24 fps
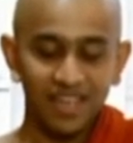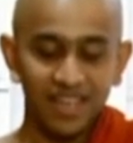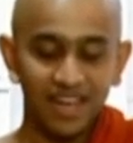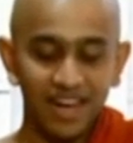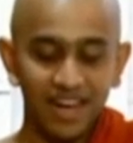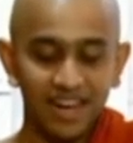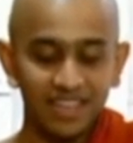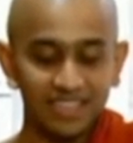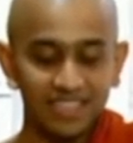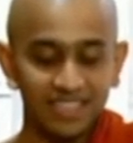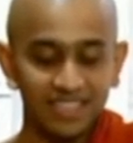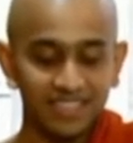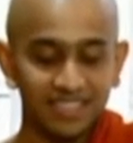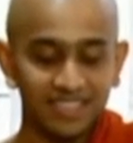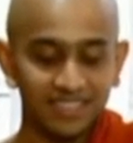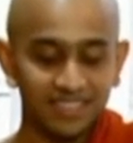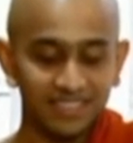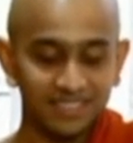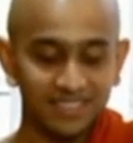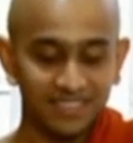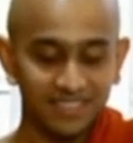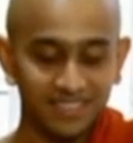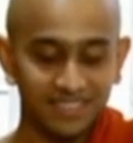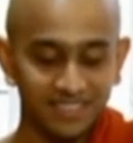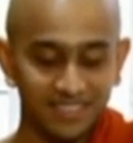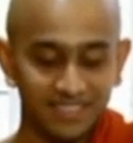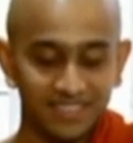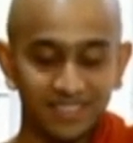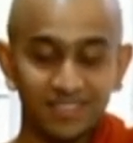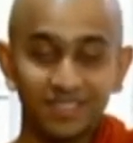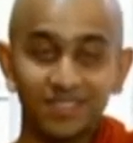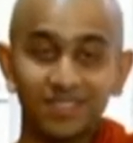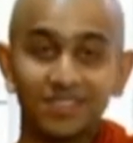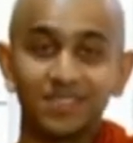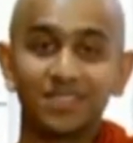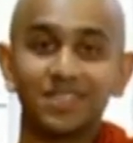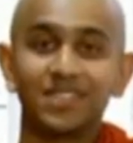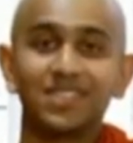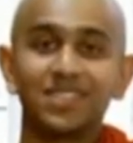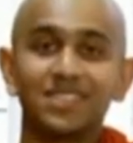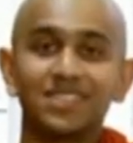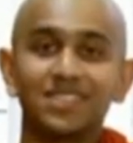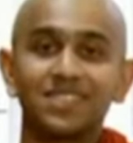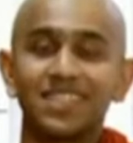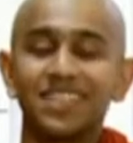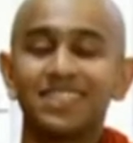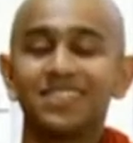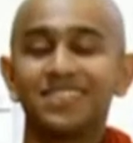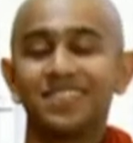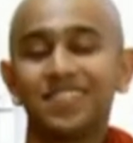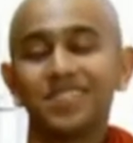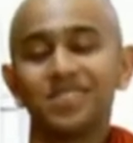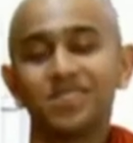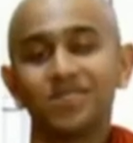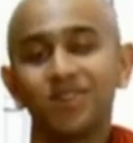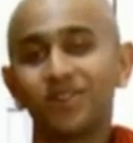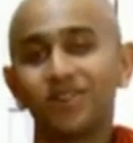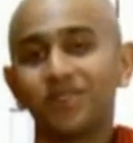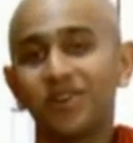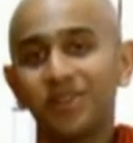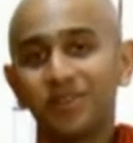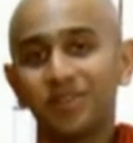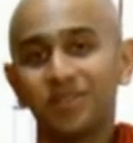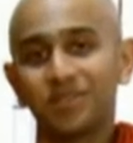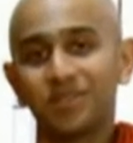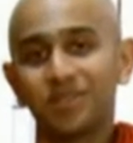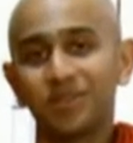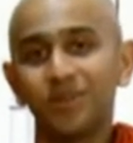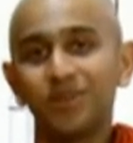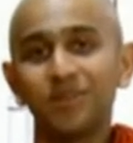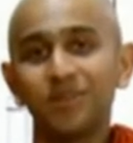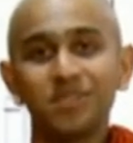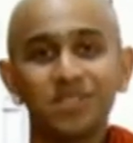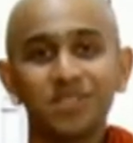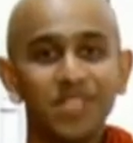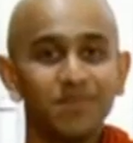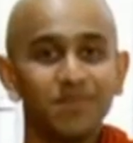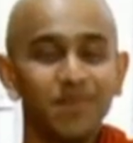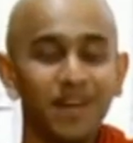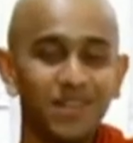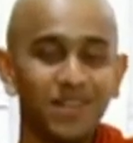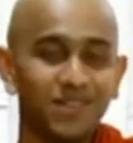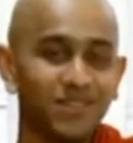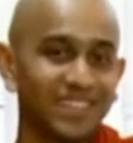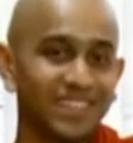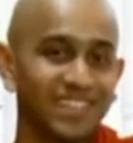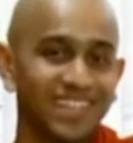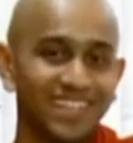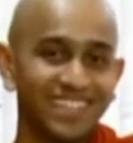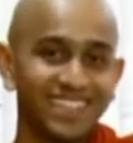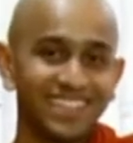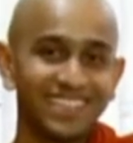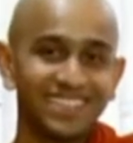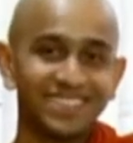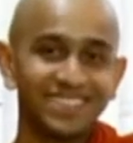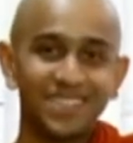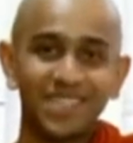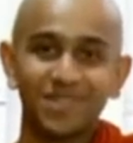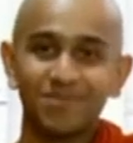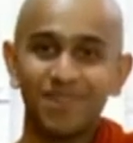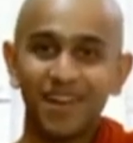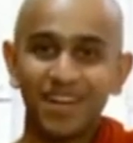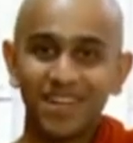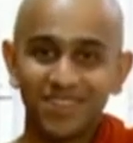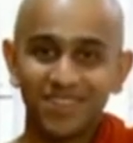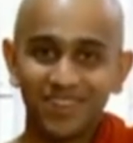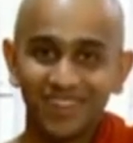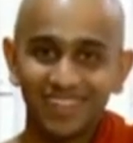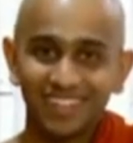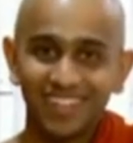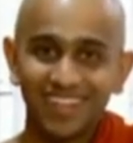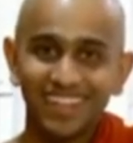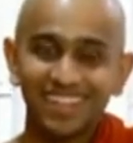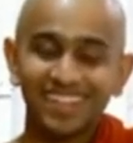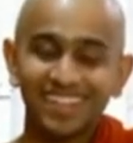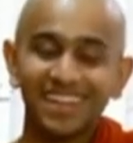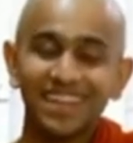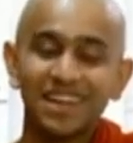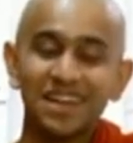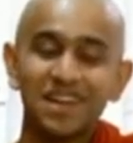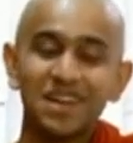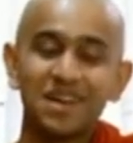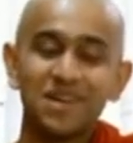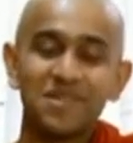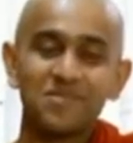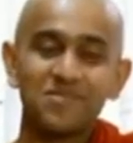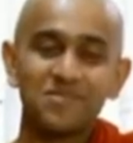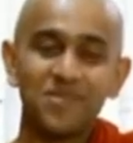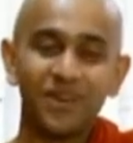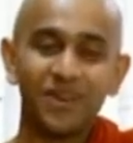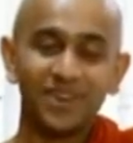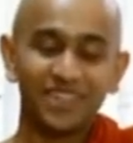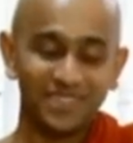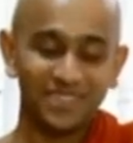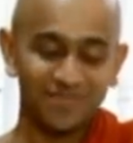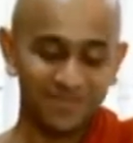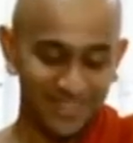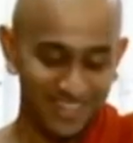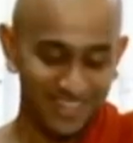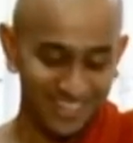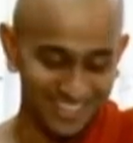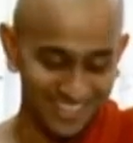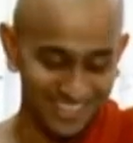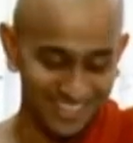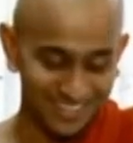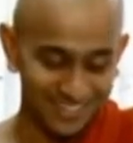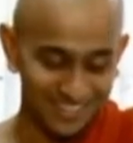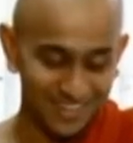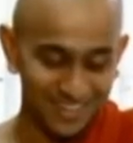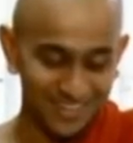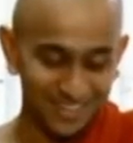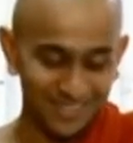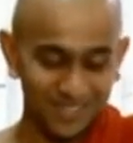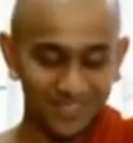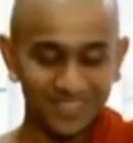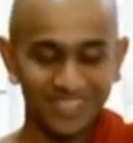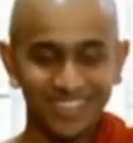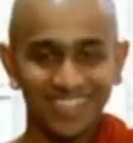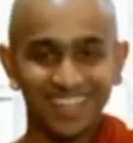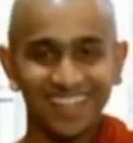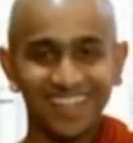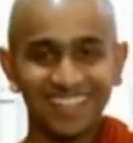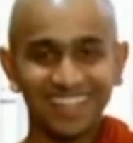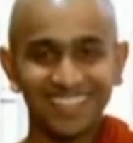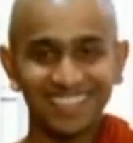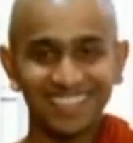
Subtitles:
I think since she's not going to school, she might not get pocket money, so she can't